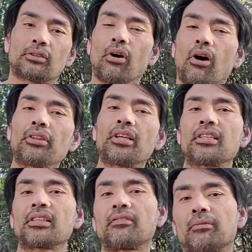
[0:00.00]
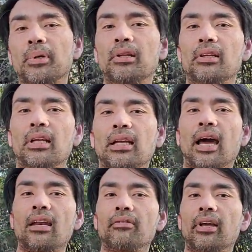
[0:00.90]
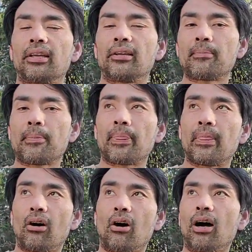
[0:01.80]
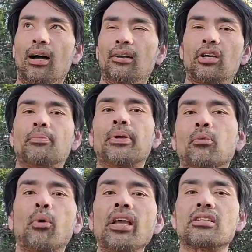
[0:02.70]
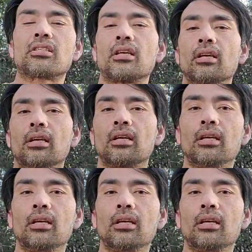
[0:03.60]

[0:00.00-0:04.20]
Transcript: So all these things have been kind of like, could have been a waste.